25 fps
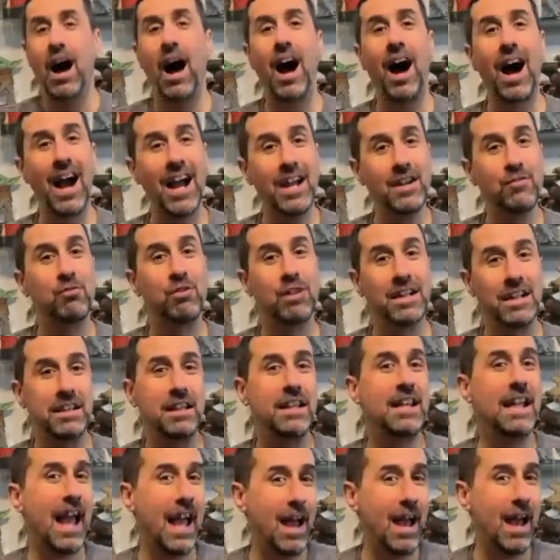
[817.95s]
I
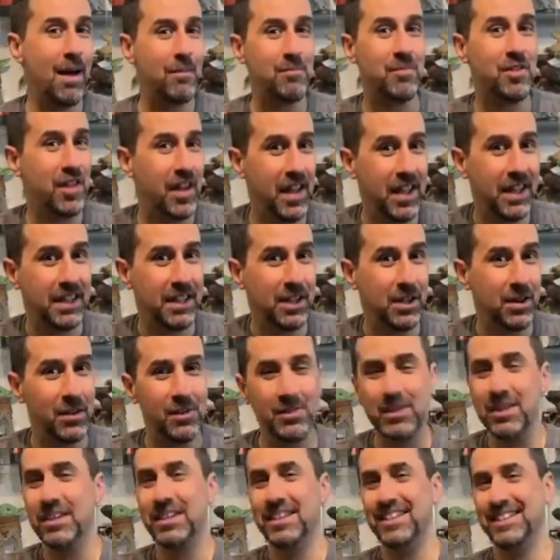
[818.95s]
really am, thank
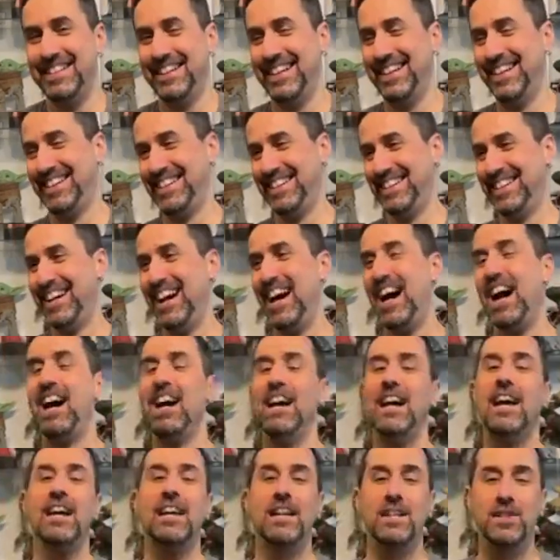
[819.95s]
you.
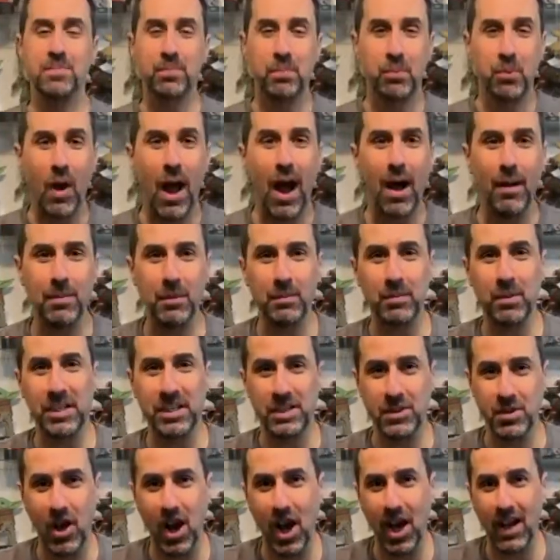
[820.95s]
He's probably
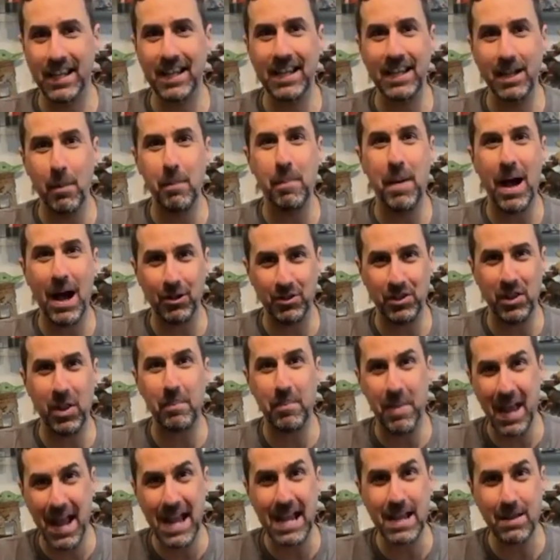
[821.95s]
talking about the
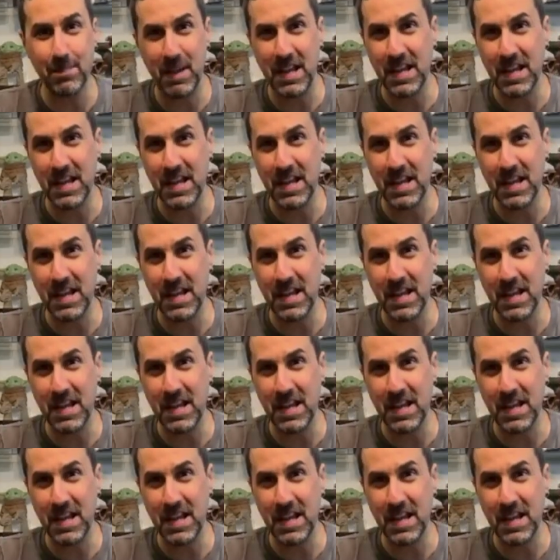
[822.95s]
paint.